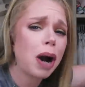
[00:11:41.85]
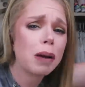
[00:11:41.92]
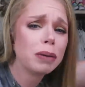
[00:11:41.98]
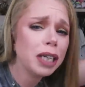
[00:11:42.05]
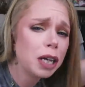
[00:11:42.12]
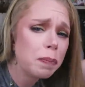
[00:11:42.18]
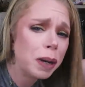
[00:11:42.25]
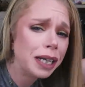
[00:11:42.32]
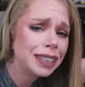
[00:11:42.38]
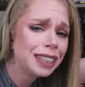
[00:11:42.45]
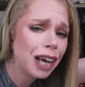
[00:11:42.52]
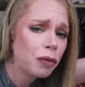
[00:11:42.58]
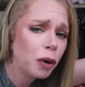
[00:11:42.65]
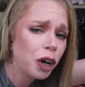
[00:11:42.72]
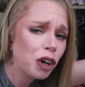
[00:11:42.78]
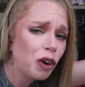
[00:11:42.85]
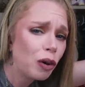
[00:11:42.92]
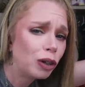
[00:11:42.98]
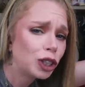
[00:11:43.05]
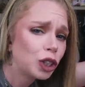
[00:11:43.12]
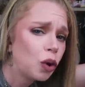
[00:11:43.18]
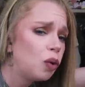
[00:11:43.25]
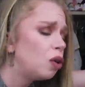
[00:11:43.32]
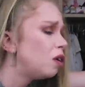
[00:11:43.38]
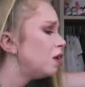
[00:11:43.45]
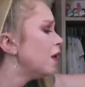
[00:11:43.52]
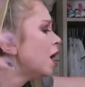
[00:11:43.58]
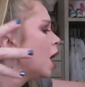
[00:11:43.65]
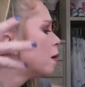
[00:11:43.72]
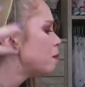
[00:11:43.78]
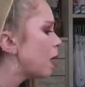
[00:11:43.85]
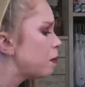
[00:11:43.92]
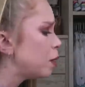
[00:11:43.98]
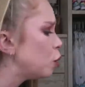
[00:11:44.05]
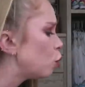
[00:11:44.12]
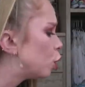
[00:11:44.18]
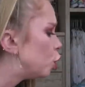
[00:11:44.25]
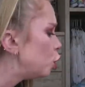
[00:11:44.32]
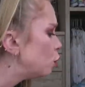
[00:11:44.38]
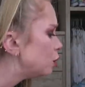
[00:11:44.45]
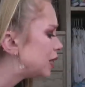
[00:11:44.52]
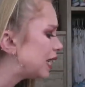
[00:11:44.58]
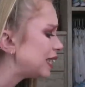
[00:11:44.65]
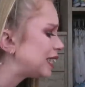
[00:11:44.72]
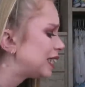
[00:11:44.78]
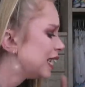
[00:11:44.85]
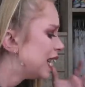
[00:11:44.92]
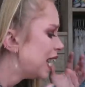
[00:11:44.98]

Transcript: Probably depends on where you go to school. Maybe you could use it